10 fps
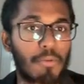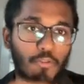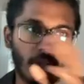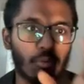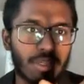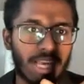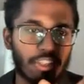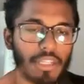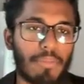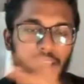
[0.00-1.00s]
before it was
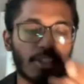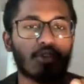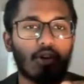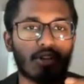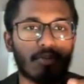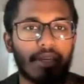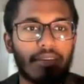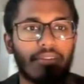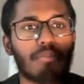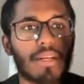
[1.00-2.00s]
actually parents could also be
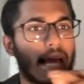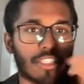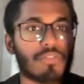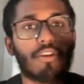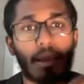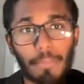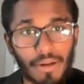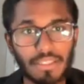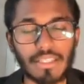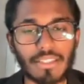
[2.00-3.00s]
given, but as of now I
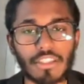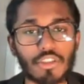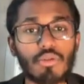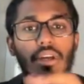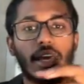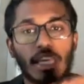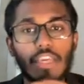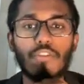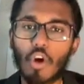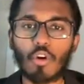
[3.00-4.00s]
personally suggest you
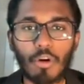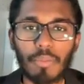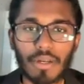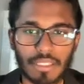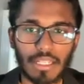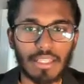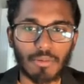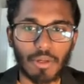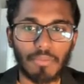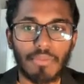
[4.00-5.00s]
give your own personal
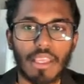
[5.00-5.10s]
this one.